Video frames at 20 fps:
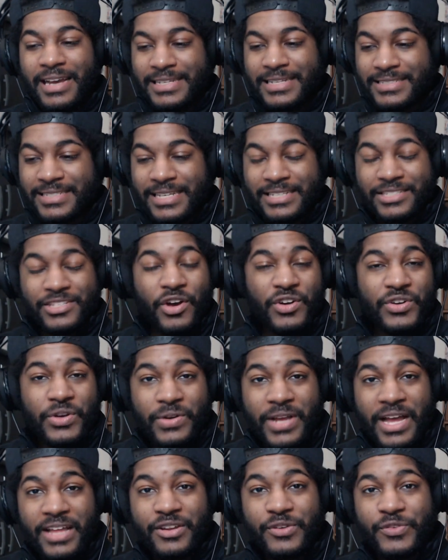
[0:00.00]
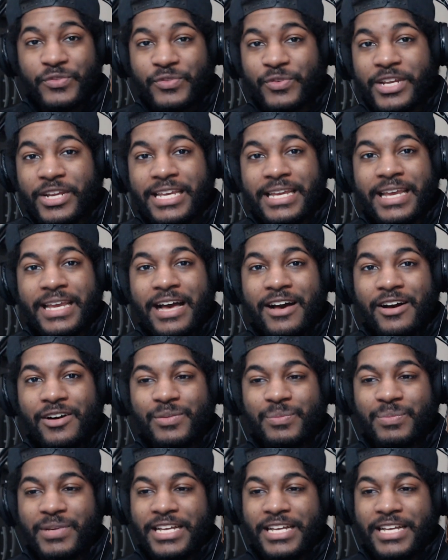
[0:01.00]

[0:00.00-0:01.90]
and Satoko kind of freaking out